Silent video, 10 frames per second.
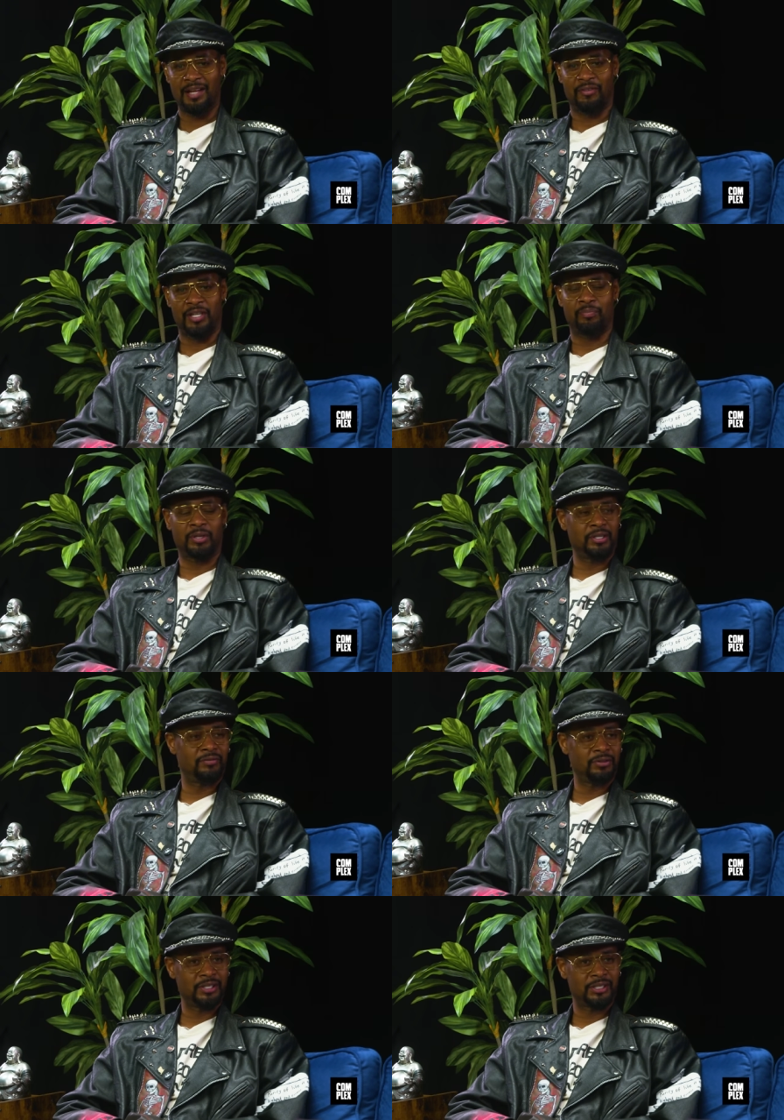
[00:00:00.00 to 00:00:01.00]
have
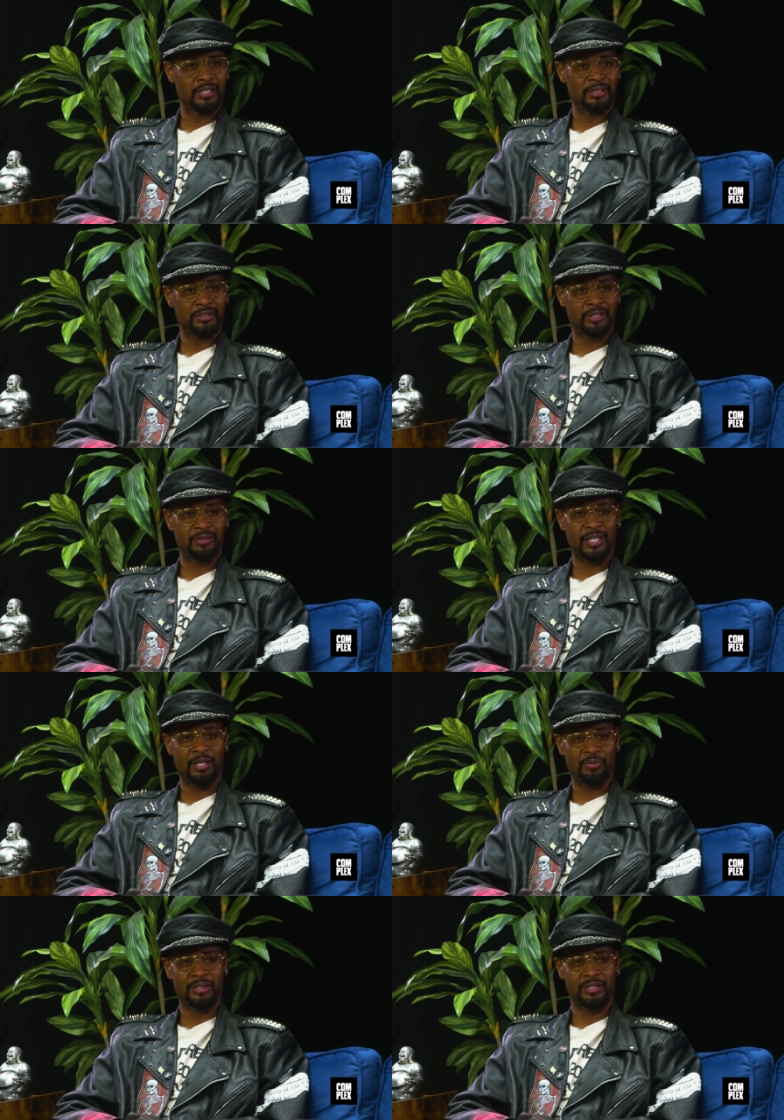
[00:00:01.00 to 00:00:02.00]
empathy for each other. So
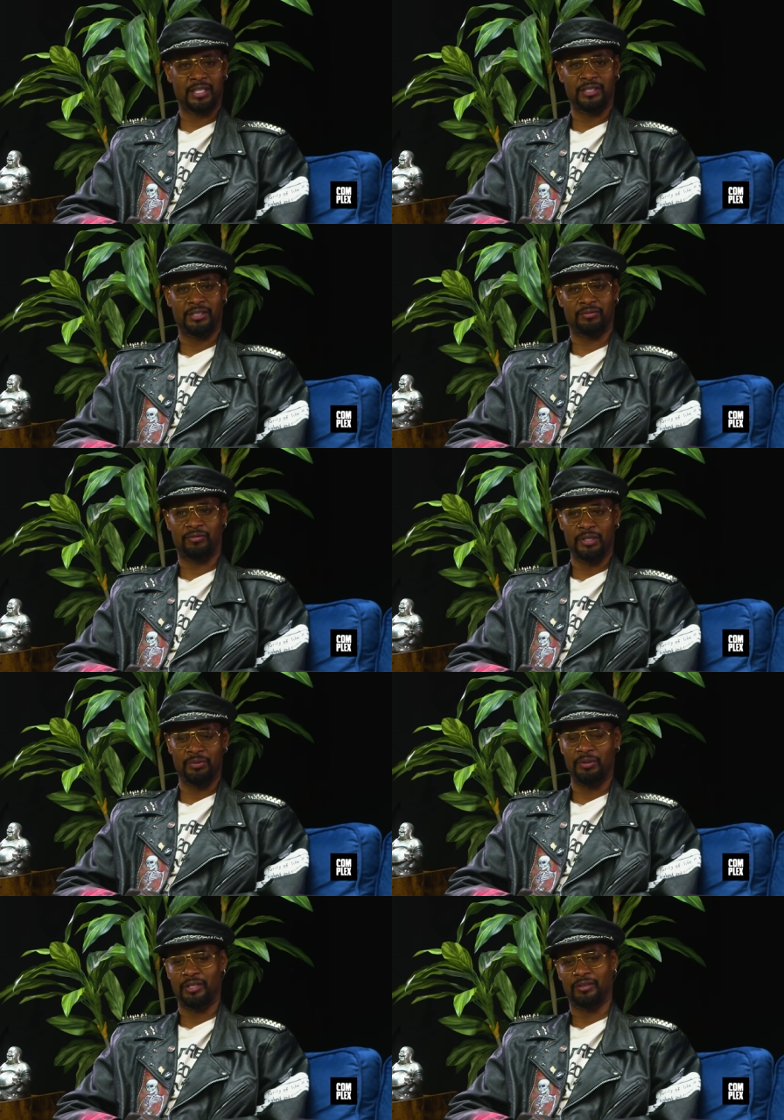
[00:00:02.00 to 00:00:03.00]
I wouldn't say just
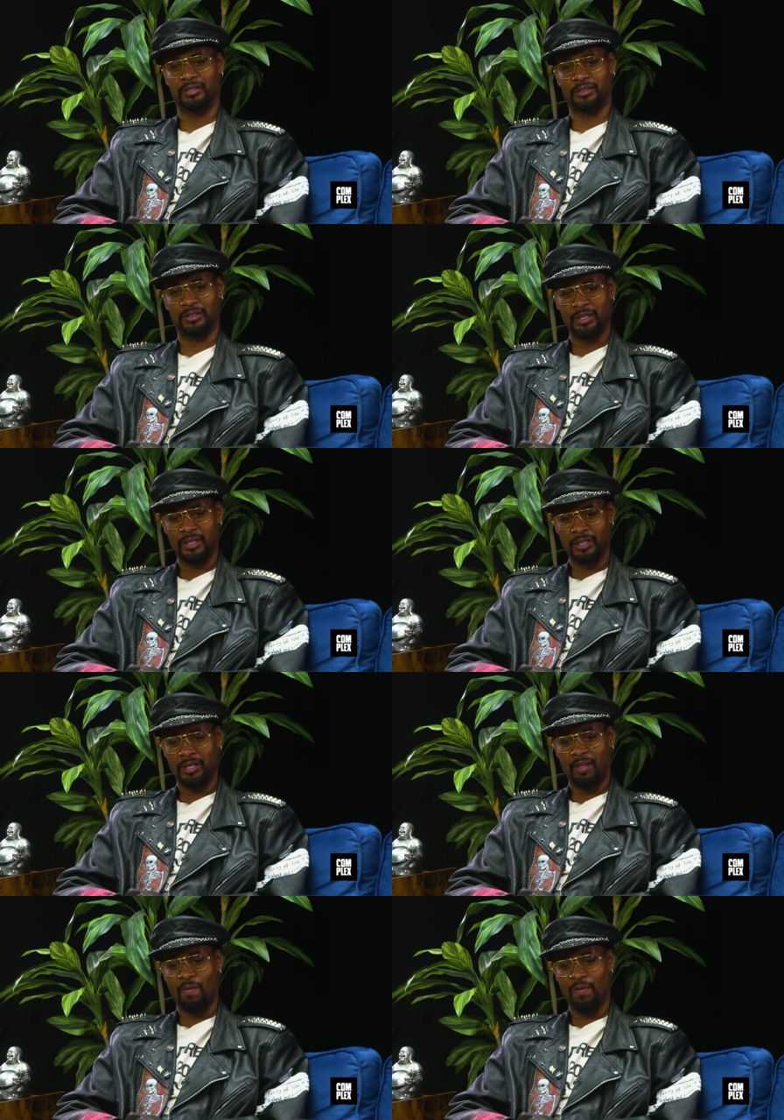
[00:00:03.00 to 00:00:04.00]
free will, because
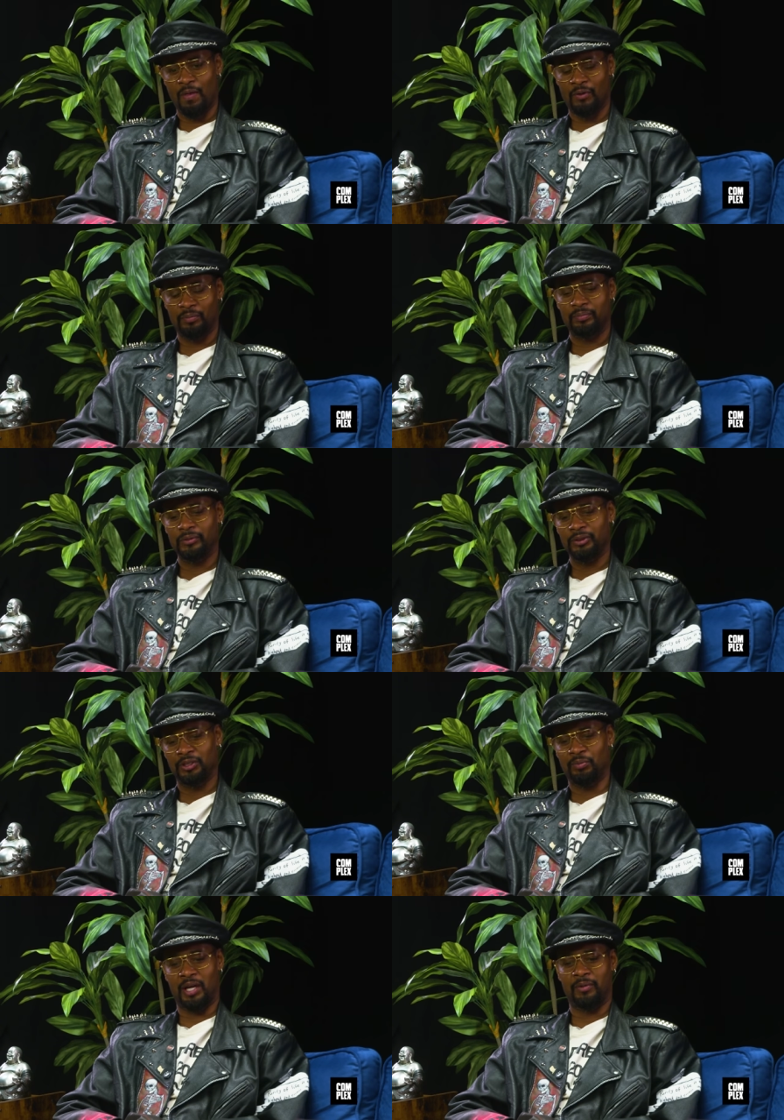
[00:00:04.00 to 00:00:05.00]
you know, you
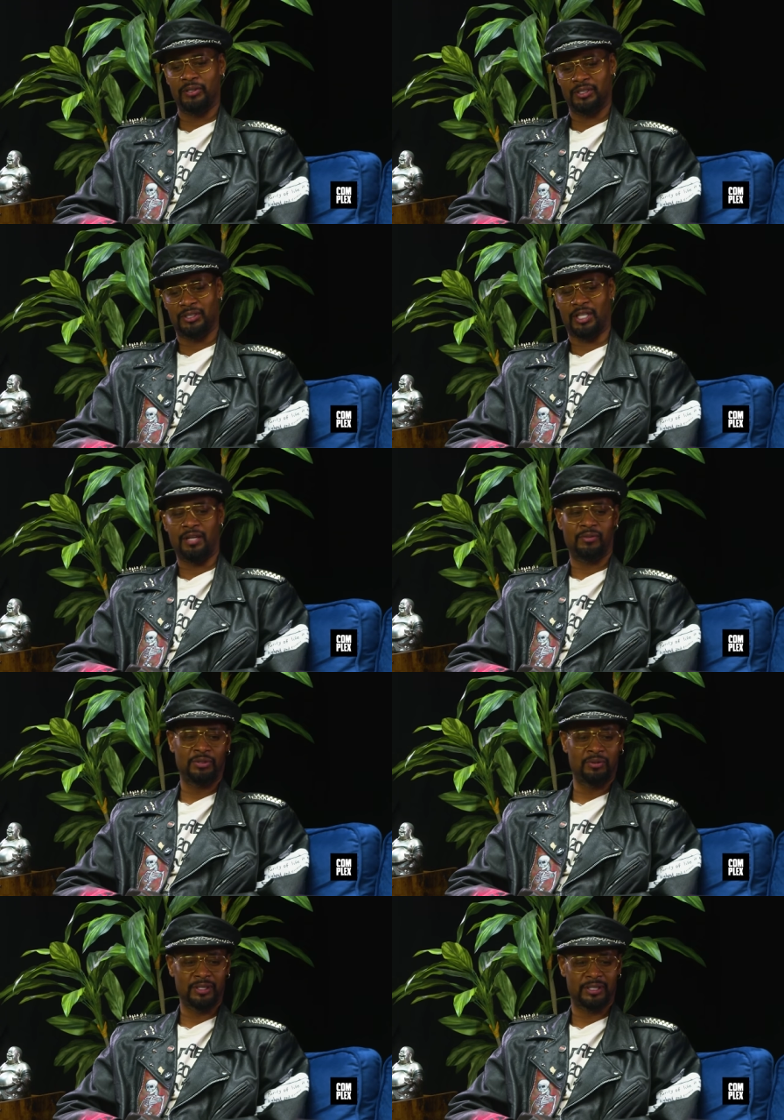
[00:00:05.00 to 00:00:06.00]
shouldn't be able to just say
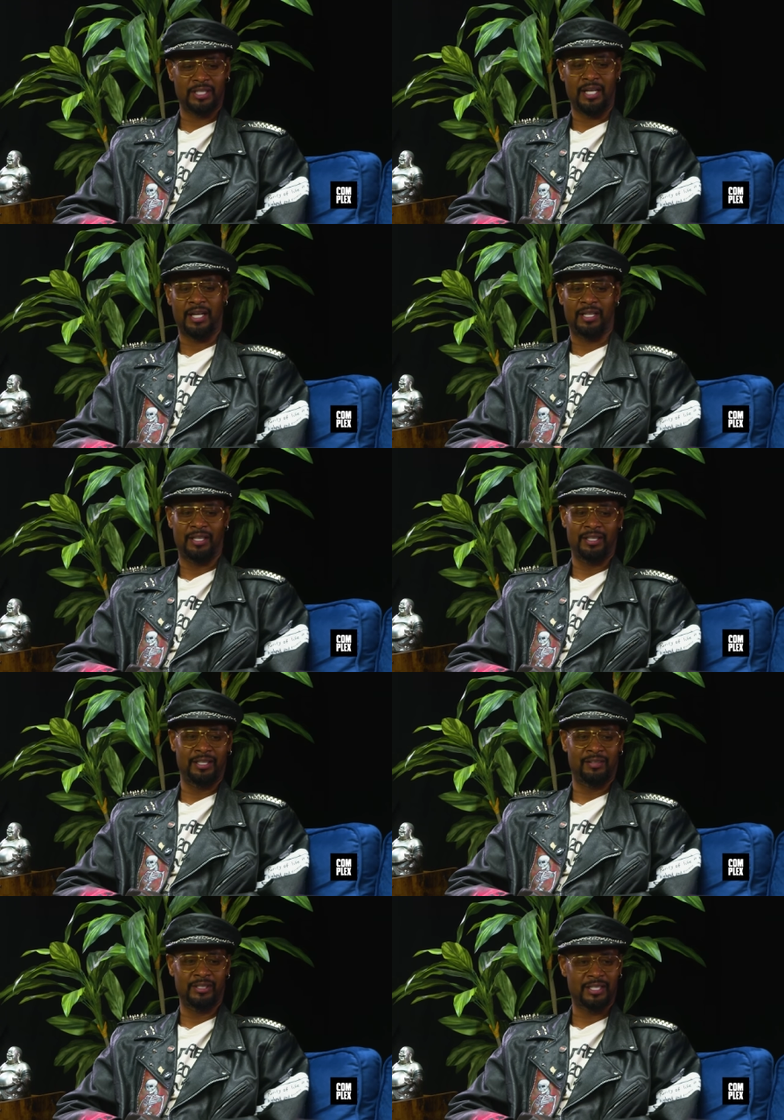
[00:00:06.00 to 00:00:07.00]
what you want to say at any
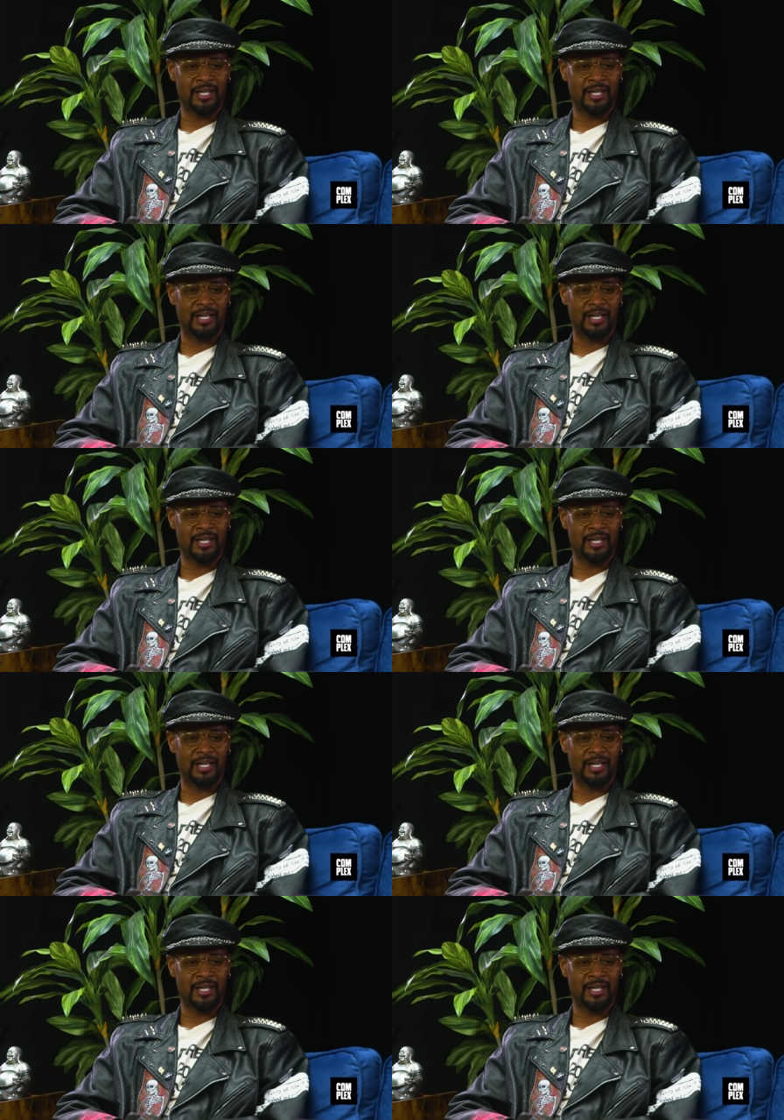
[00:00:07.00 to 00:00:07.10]
given